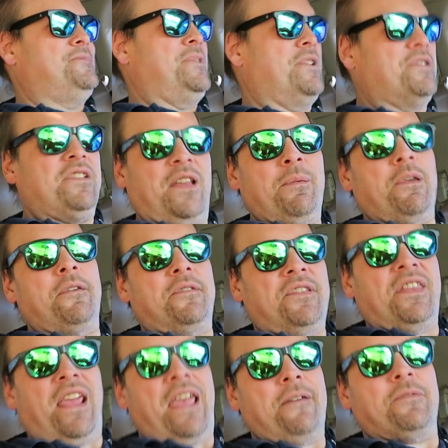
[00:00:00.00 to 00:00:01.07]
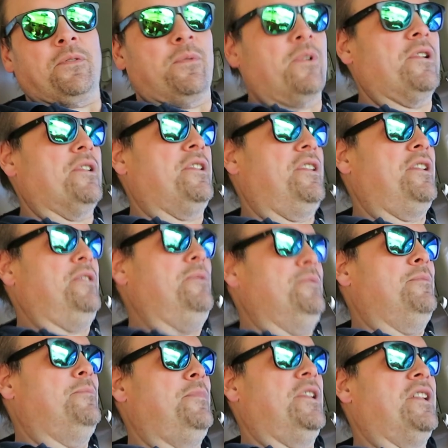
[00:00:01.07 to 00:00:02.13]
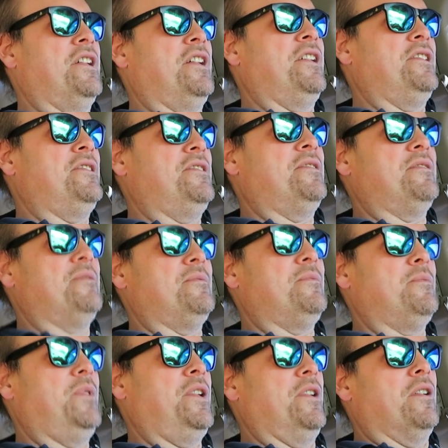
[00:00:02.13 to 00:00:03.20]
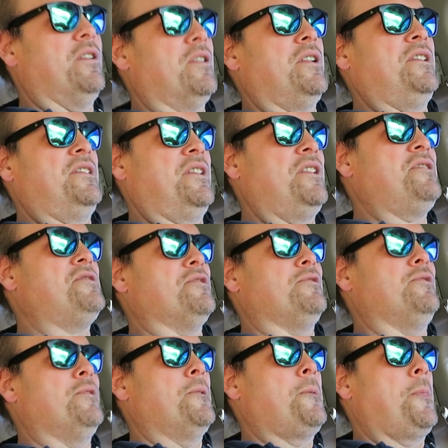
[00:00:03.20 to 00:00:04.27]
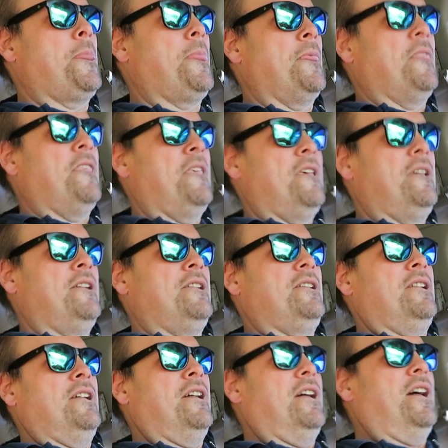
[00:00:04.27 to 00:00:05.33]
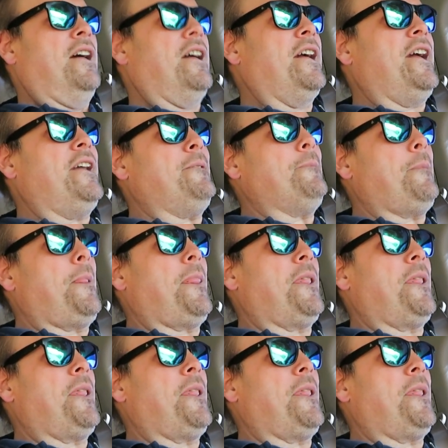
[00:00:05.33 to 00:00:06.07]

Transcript: there's some of us that have to work too, because we are essential. All right,